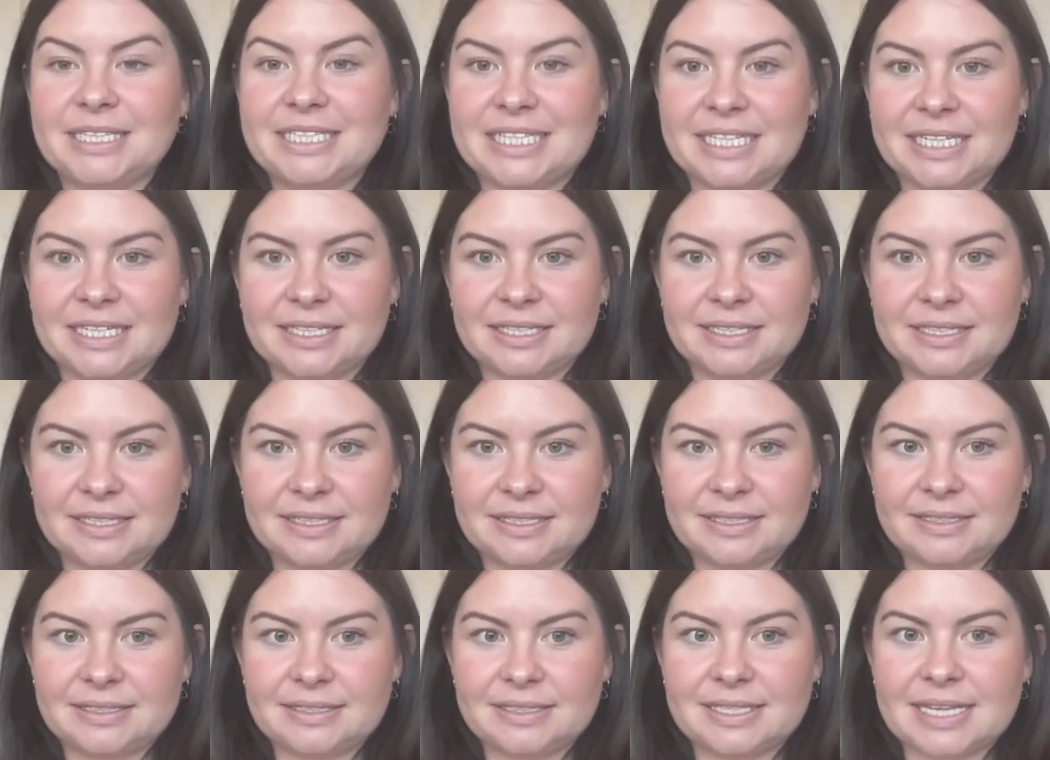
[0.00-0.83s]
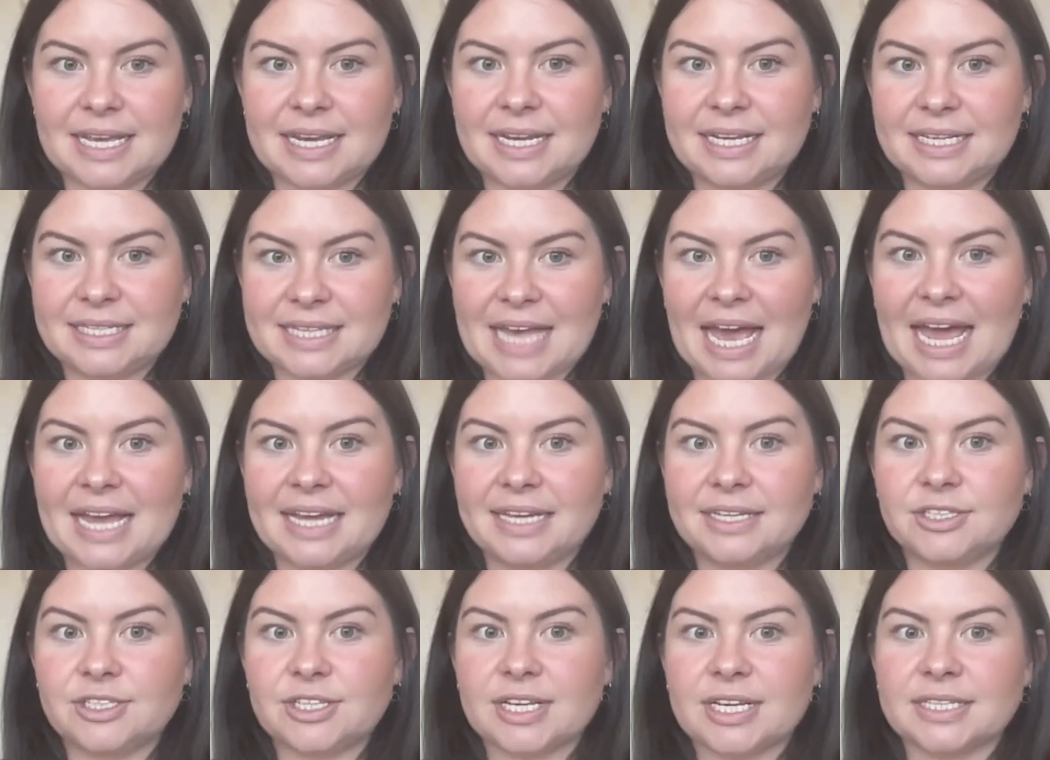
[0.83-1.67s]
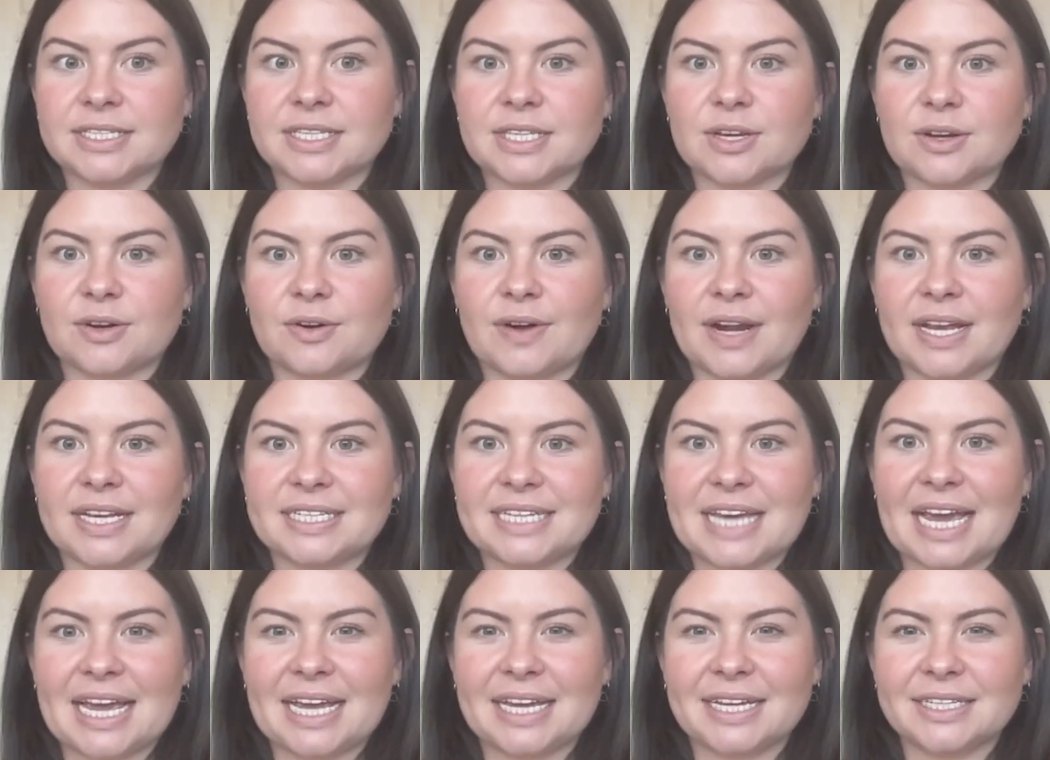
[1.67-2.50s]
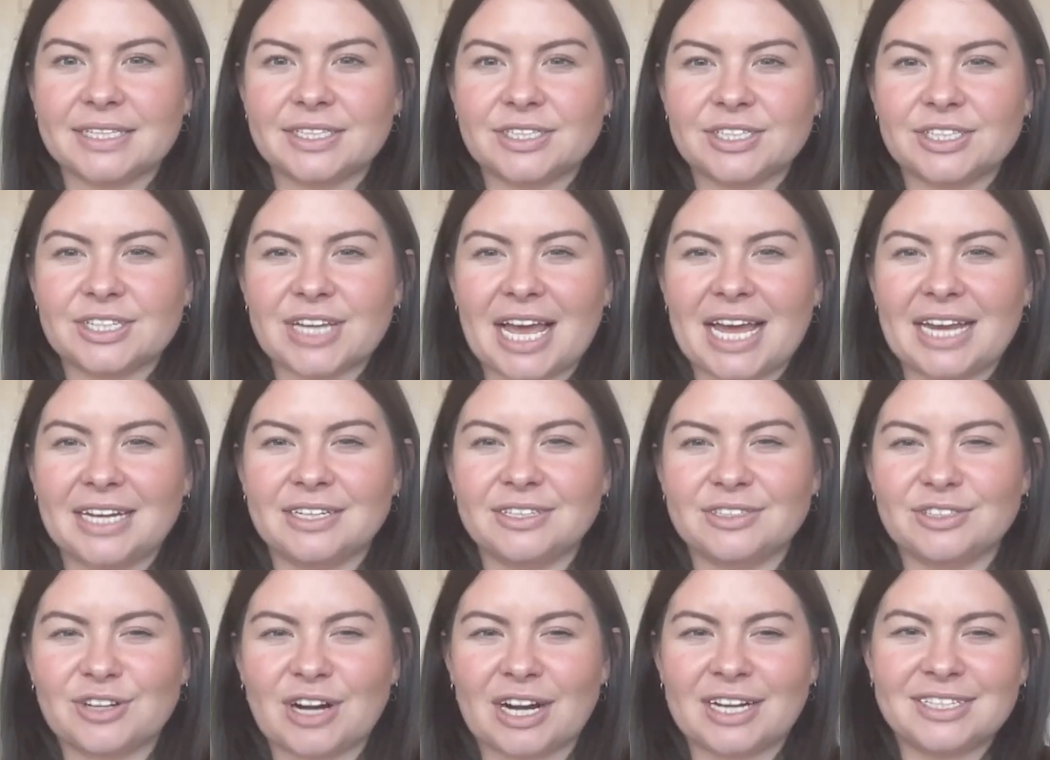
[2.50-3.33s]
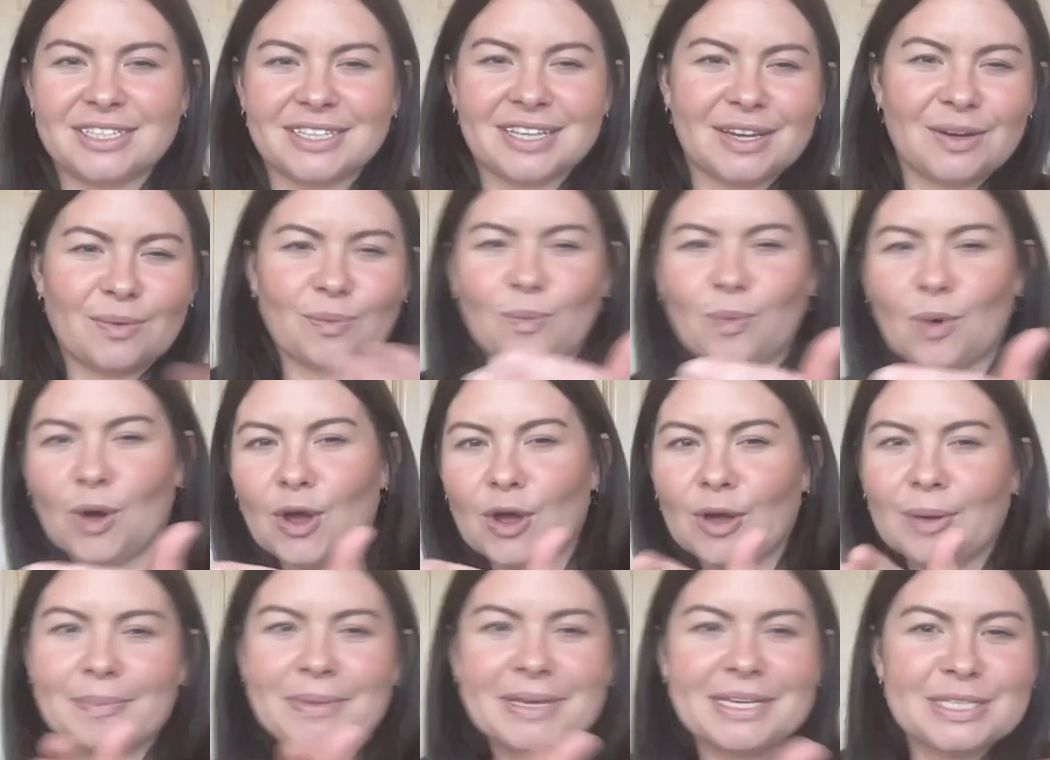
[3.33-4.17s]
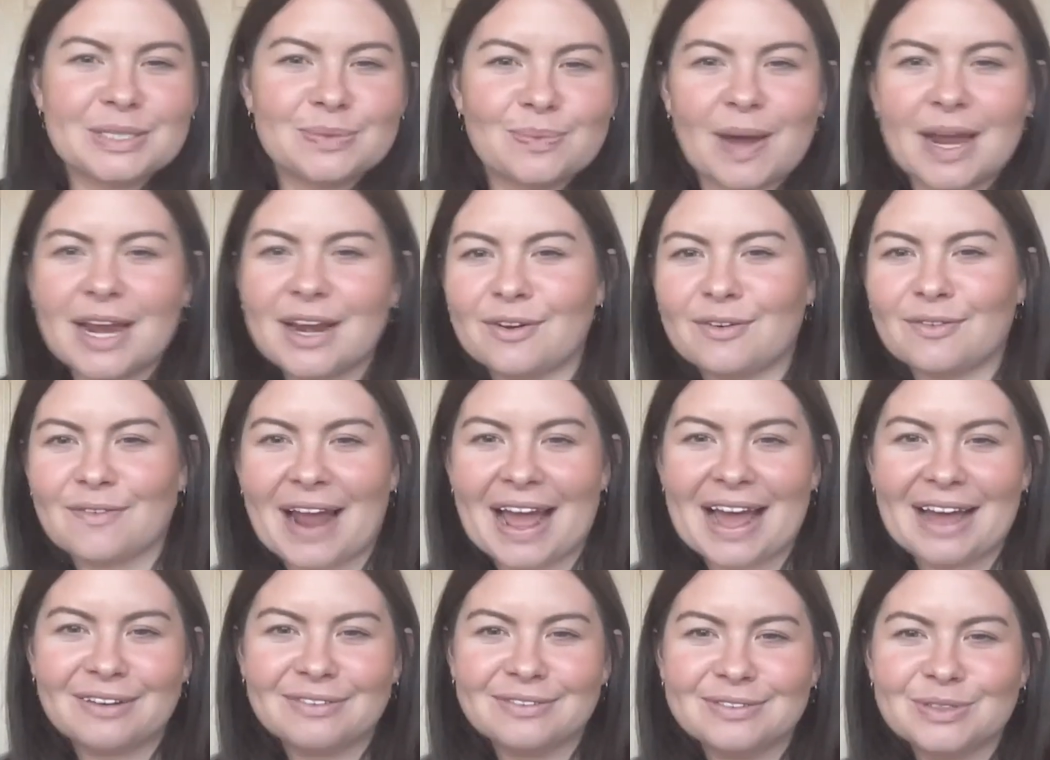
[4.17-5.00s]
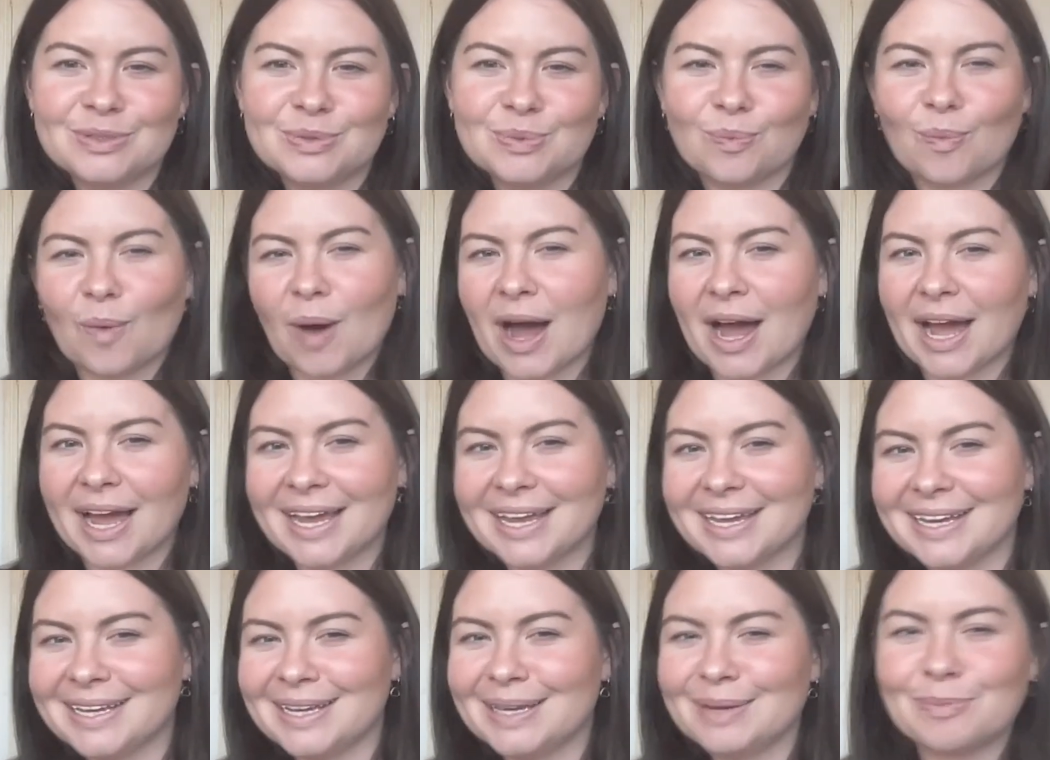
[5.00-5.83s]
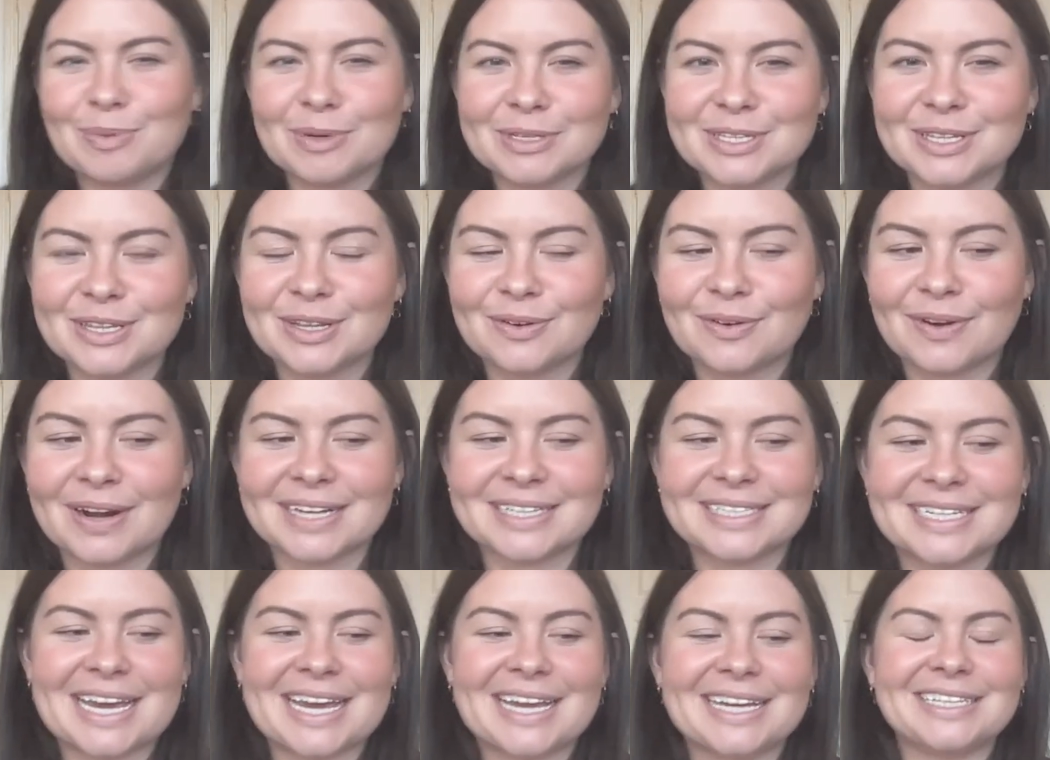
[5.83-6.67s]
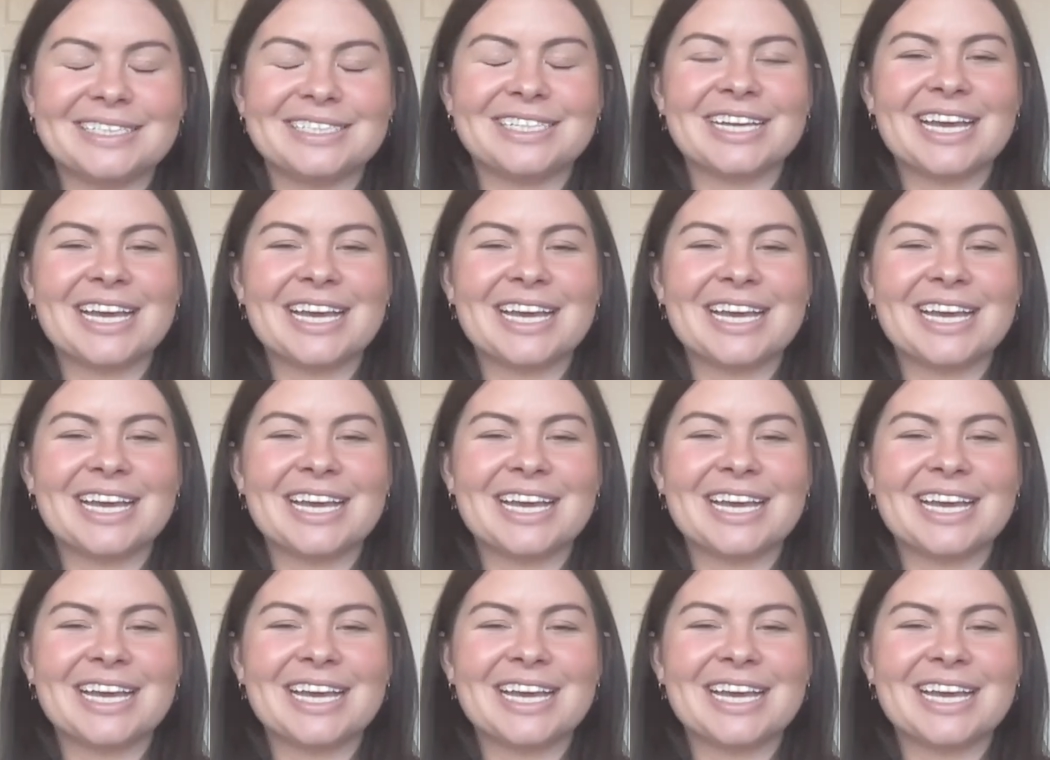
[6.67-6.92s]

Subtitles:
didn't set his age as the correct age and tried to like worm his way around why it wasn't the correct age.